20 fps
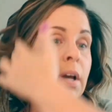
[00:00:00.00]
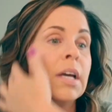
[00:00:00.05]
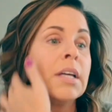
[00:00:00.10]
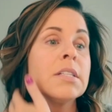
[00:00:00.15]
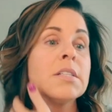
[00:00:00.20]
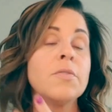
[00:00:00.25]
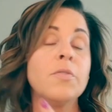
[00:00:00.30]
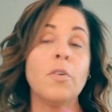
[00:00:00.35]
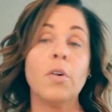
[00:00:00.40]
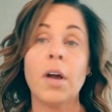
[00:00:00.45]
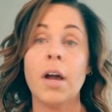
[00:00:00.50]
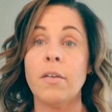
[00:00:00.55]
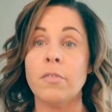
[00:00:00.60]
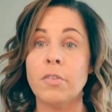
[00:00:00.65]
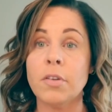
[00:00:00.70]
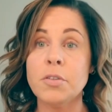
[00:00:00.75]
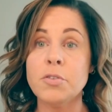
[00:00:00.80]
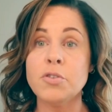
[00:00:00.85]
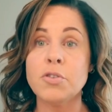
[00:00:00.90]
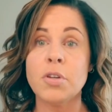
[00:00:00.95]
it's full
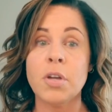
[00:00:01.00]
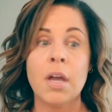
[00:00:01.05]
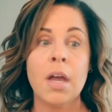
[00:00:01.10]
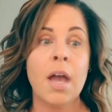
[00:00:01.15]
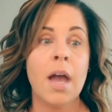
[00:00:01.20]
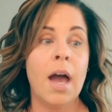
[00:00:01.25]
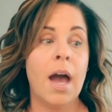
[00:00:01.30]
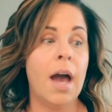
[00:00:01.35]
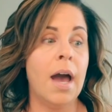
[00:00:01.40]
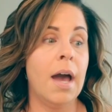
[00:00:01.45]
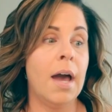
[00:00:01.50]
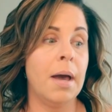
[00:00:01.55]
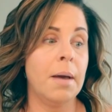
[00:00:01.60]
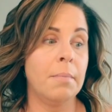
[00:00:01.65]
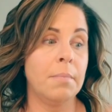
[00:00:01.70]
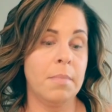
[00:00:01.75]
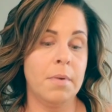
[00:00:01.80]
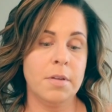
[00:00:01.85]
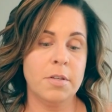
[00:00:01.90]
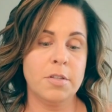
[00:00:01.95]
coverage.
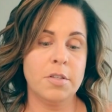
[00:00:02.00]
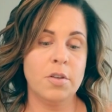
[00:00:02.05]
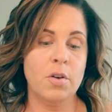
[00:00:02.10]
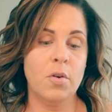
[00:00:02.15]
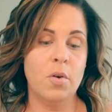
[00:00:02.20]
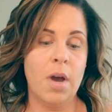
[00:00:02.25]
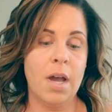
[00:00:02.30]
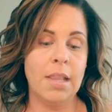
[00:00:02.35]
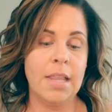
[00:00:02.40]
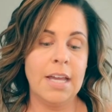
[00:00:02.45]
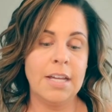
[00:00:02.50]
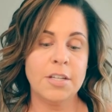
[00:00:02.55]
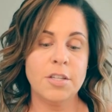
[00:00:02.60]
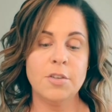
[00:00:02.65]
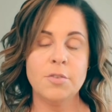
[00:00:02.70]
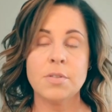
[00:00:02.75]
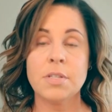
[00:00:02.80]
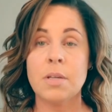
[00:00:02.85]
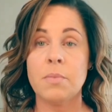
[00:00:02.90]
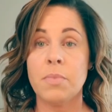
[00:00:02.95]
Um, so I like to
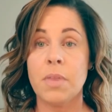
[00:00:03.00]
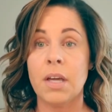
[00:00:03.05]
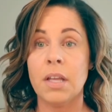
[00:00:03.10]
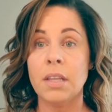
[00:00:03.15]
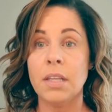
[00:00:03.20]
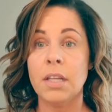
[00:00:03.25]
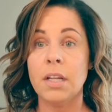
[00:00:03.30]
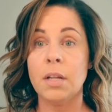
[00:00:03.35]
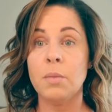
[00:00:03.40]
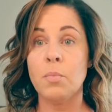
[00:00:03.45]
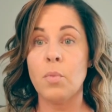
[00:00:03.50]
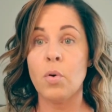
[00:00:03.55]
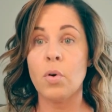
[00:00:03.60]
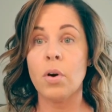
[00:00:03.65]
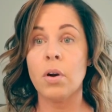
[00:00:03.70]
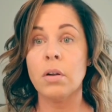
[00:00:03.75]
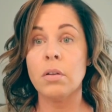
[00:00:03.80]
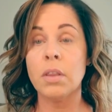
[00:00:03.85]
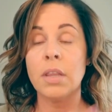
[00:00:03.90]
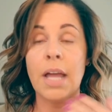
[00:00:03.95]
use something a little
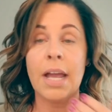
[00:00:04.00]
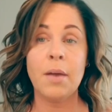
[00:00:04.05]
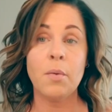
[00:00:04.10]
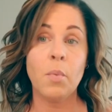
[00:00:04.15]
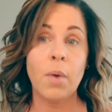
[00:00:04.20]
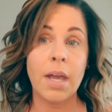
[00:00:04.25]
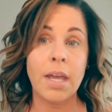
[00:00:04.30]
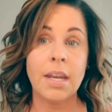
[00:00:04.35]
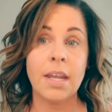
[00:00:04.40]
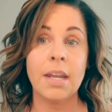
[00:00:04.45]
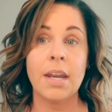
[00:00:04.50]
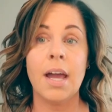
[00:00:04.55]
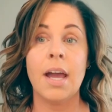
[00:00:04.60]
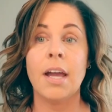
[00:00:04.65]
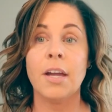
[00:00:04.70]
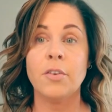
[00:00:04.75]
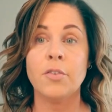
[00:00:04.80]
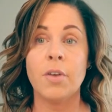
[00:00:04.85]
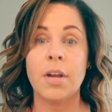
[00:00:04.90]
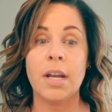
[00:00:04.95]
more lightweight and
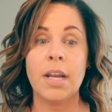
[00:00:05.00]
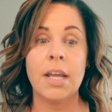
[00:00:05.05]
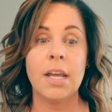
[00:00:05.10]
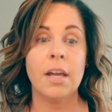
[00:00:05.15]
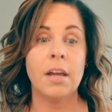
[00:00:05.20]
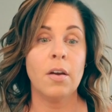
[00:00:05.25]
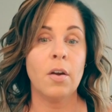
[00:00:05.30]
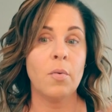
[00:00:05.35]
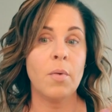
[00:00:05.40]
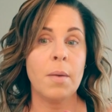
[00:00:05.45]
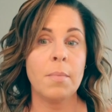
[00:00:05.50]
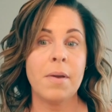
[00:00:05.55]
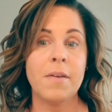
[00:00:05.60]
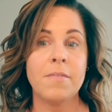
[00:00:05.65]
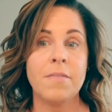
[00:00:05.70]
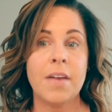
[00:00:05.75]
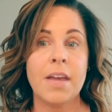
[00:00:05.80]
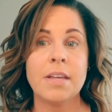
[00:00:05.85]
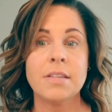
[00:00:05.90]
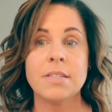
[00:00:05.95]
hydrating around my
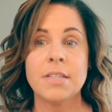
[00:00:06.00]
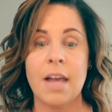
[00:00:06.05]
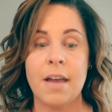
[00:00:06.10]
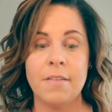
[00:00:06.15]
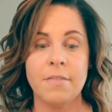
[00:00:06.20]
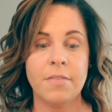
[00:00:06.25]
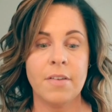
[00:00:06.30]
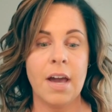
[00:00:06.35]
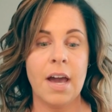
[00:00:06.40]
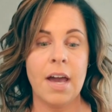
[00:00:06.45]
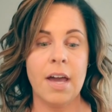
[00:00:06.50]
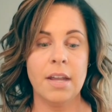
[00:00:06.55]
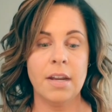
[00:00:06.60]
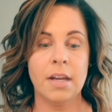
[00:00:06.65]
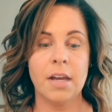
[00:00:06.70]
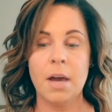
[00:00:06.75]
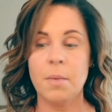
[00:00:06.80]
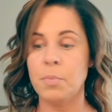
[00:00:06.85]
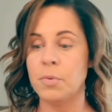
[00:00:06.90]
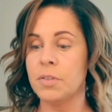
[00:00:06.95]
face. I've got a
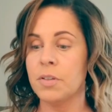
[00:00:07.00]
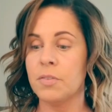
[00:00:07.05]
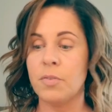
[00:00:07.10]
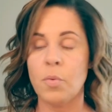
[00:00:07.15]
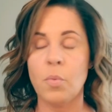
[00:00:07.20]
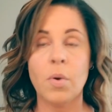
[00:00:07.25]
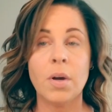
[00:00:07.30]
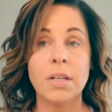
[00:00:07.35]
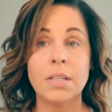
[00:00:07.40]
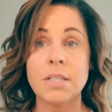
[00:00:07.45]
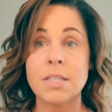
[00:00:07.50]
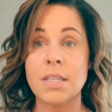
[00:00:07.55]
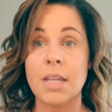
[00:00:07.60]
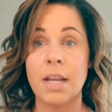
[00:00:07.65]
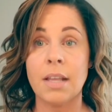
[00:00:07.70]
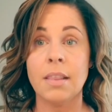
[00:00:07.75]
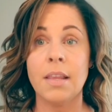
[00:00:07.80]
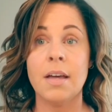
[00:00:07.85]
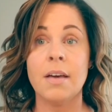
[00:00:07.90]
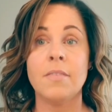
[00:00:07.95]
couple different ones that
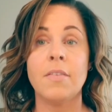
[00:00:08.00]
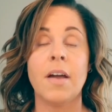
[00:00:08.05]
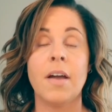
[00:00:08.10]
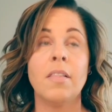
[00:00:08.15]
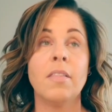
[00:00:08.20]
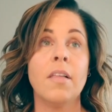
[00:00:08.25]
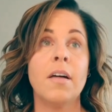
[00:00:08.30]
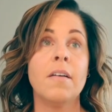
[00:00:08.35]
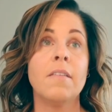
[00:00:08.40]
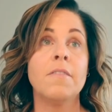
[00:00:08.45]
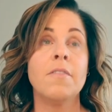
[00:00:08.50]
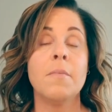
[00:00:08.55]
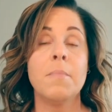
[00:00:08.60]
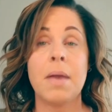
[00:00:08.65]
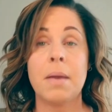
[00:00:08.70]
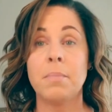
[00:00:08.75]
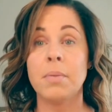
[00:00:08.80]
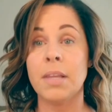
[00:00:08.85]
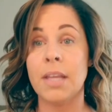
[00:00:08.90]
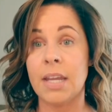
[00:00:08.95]
I love. I love the
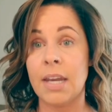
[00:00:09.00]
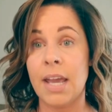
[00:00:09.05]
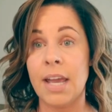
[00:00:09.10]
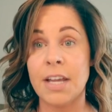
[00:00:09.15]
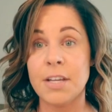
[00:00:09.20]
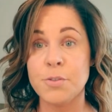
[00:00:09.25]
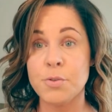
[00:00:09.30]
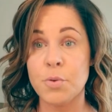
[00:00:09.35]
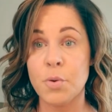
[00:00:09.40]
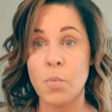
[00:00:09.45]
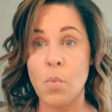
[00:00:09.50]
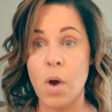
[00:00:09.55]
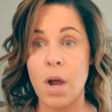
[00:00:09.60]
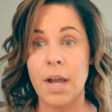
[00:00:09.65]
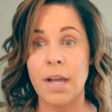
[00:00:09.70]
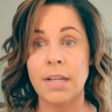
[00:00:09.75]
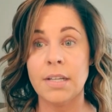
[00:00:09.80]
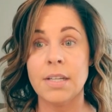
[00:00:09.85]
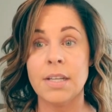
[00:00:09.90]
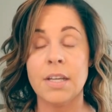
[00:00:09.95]
Maybelline Age
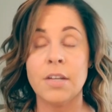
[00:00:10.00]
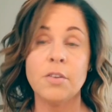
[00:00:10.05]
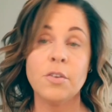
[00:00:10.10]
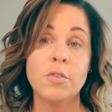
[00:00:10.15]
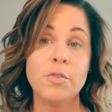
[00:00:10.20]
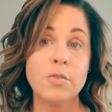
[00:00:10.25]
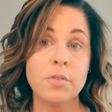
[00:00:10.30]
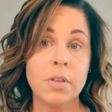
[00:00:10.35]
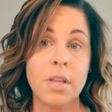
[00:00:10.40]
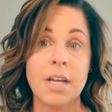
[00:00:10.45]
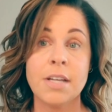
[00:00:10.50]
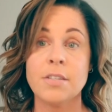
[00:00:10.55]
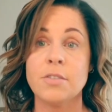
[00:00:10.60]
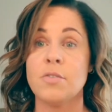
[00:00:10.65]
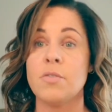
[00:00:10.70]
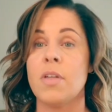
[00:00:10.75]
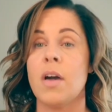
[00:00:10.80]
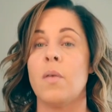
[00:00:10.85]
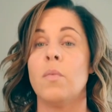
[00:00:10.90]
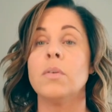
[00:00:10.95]
Rewind and
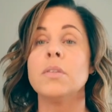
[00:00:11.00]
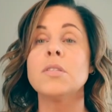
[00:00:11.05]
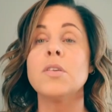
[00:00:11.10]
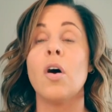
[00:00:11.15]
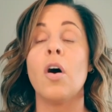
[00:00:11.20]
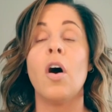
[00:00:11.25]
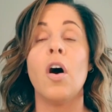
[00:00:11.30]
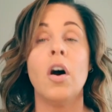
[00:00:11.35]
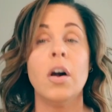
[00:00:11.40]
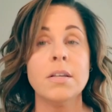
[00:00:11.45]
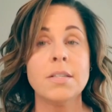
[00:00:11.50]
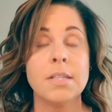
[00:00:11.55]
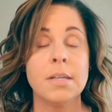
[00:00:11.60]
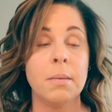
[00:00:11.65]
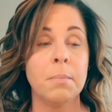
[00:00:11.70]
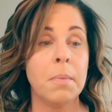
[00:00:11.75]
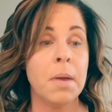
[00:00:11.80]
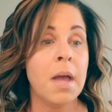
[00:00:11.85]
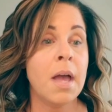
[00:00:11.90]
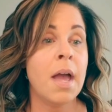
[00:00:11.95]
Neutralizer. That one's
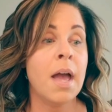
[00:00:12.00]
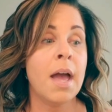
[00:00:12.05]
awesome.